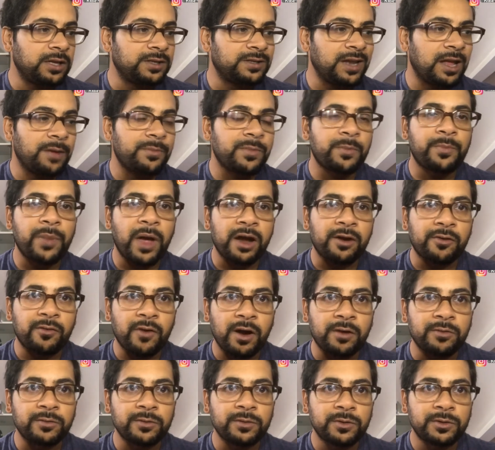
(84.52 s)
Islamic
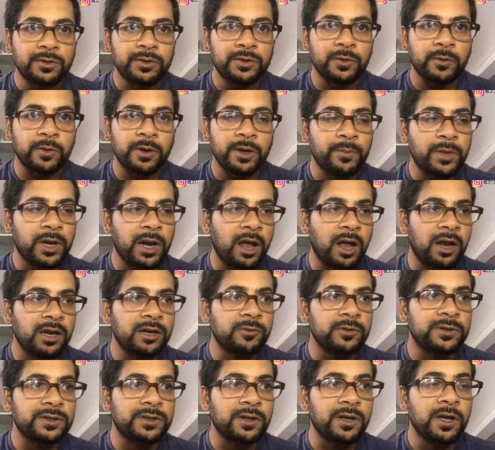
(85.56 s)
background to it. Bilal
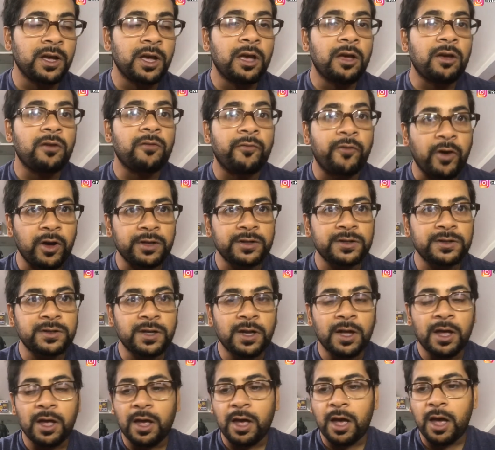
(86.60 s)
was the
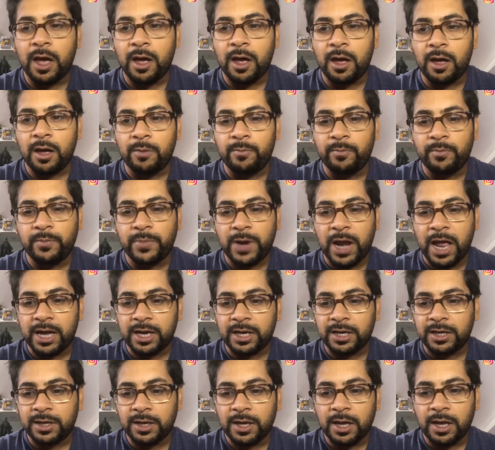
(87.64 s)
first uh,
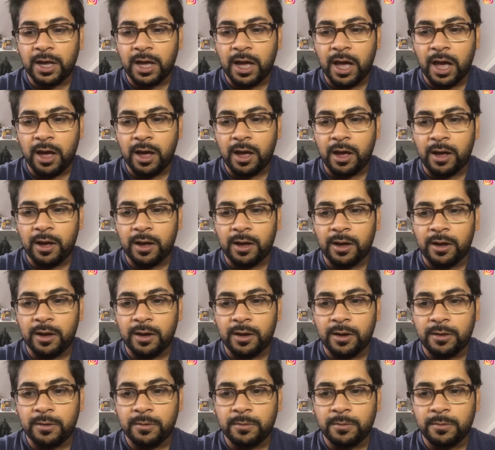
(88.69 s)
black uh,